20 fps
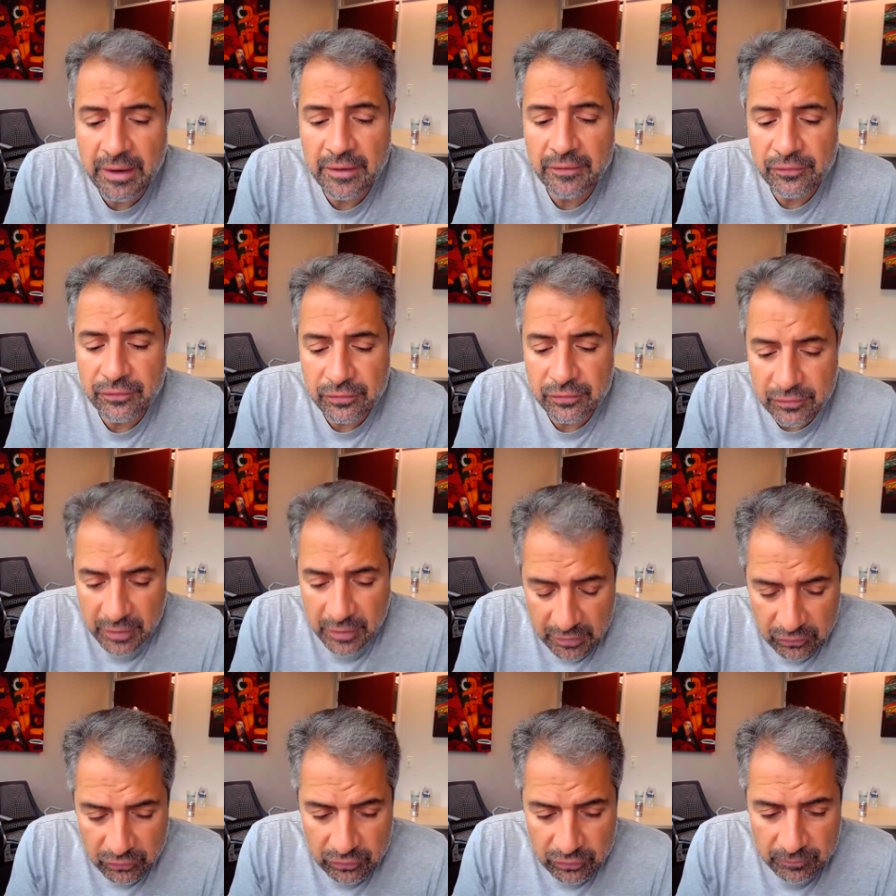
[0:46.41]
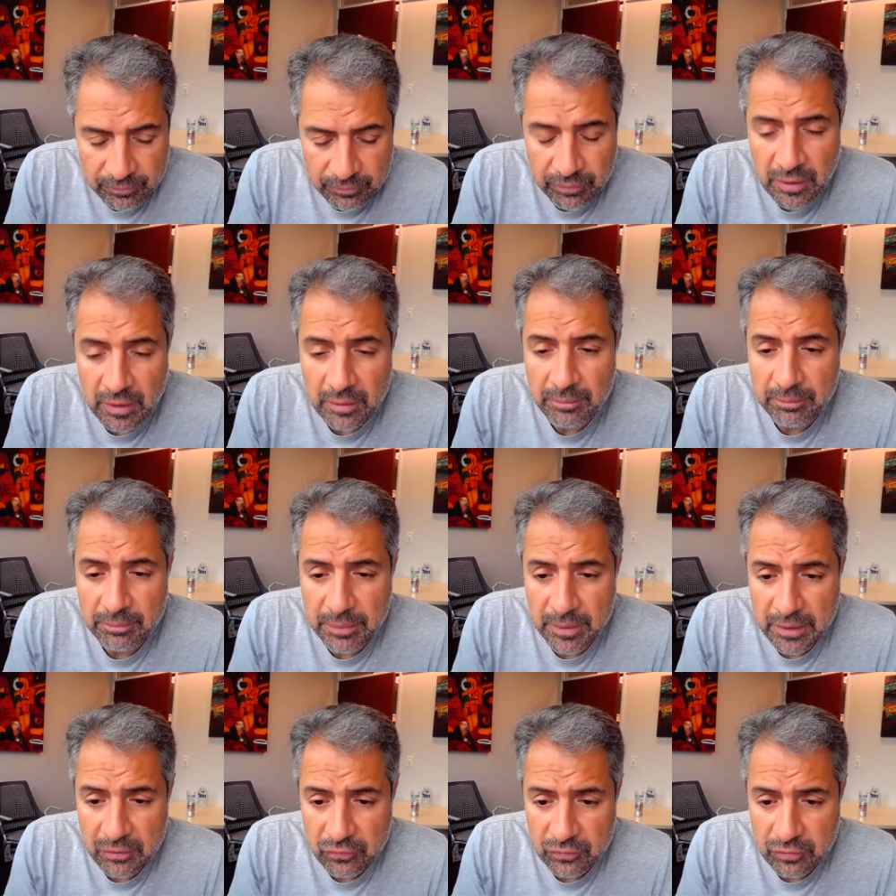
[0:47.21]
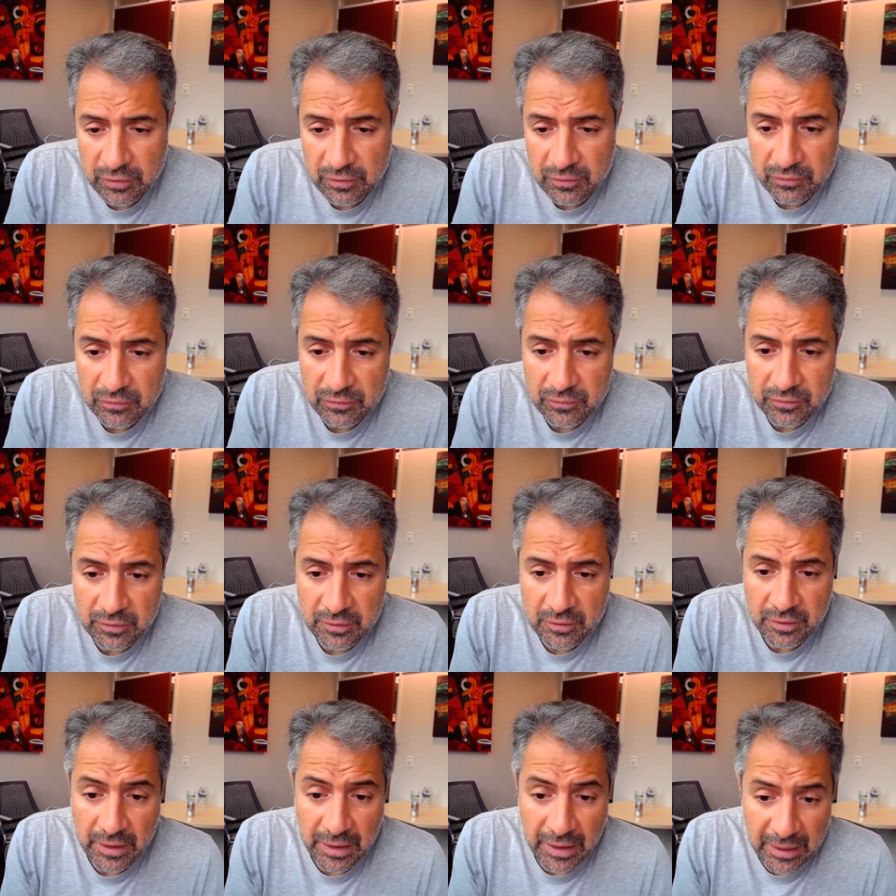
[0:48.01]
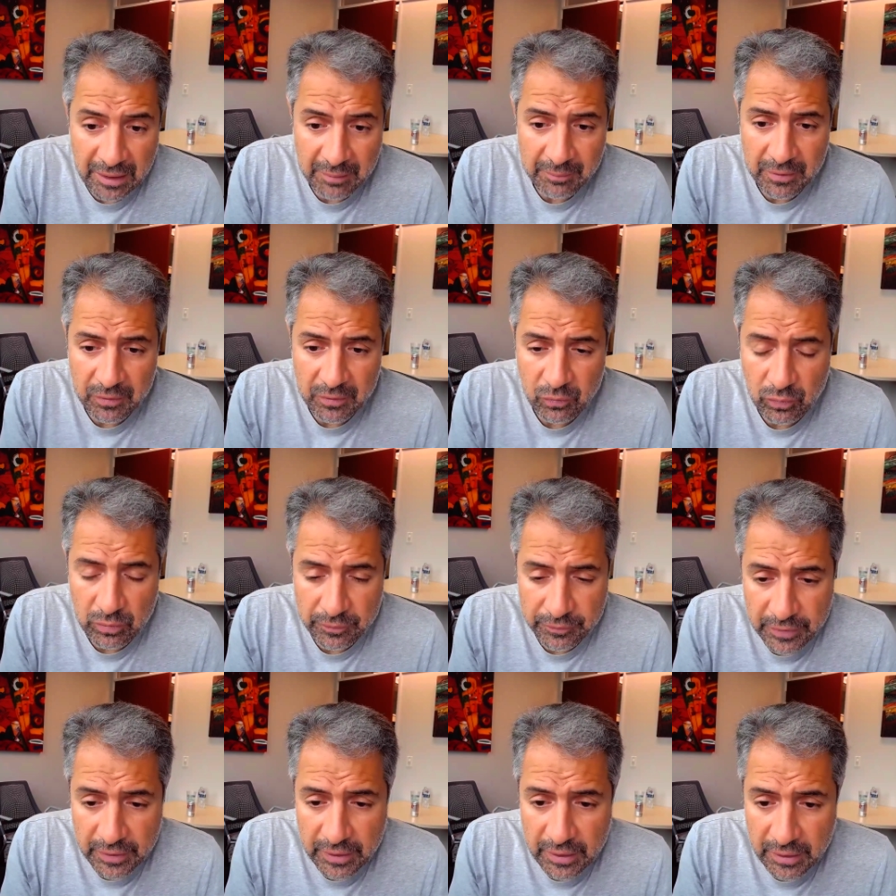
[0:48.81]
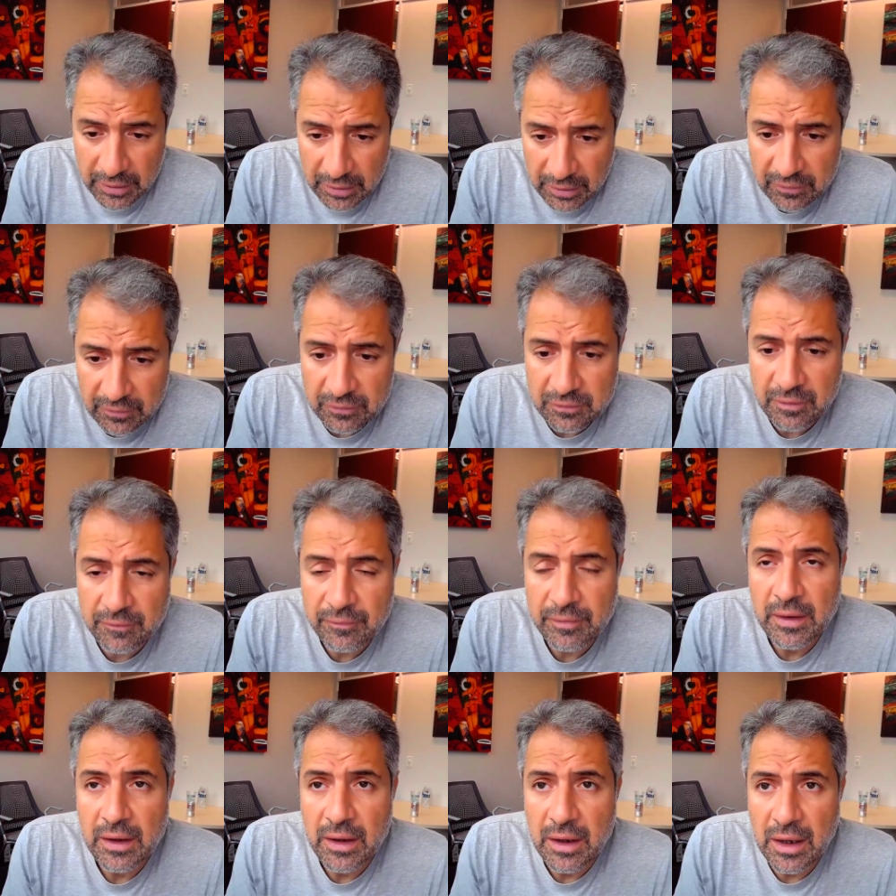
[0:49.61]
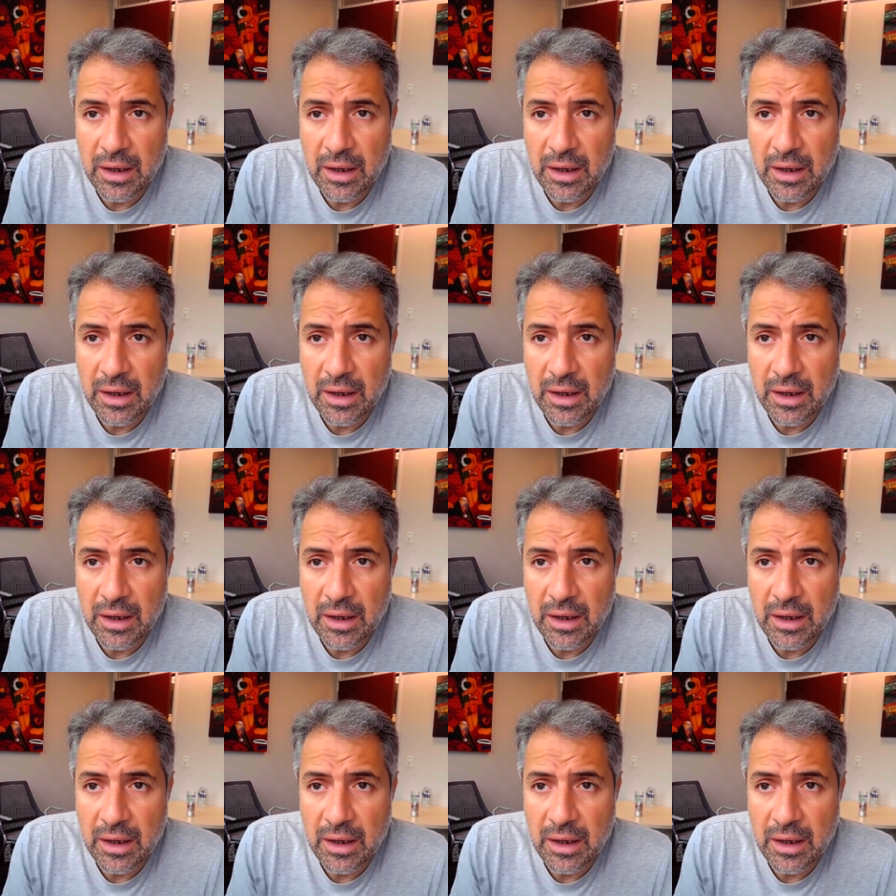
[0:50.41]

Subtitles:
As such, patients' elements will decrease,